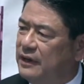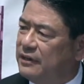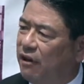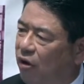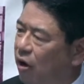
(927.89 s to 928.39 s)

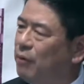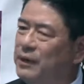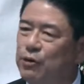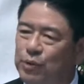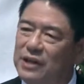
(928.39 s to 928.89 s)
The
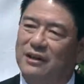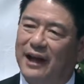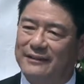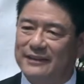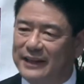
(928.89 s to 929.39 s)
Army,
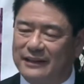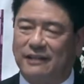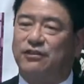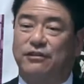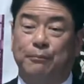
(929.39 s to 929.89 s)
realizing that
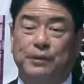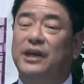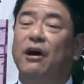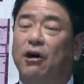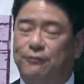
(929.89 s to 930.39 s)
this is a
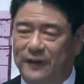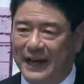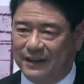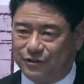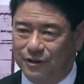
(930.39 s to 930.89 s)
PR
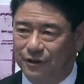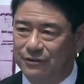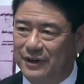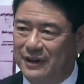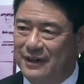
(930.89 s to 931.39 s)
fiasco,
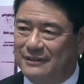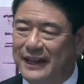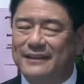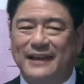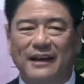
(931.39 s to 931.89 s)

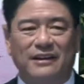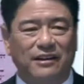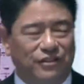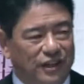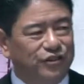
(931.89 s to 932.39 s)
sends out a
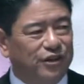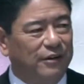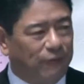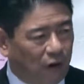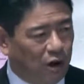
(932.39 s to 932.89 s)
contingent
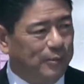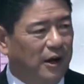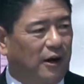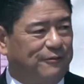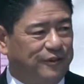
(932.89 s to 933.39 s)
of
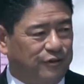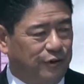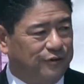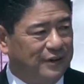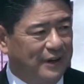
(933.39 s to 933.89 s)
Army
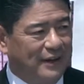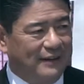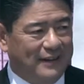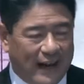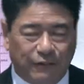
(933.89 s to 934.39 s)
officers
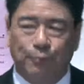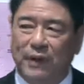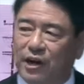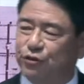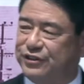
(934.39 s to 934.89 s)
to have a
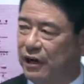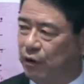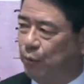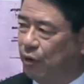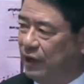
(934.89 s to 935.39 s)
medal
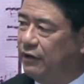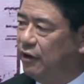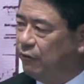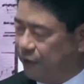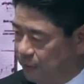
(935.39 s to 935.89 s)
ceremony
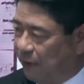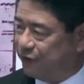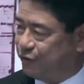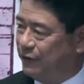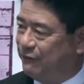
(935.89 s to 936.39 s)
for the
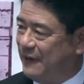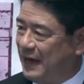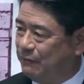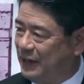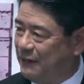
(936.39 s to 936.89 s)
Masuda
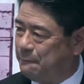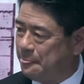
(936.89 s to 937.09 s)
family.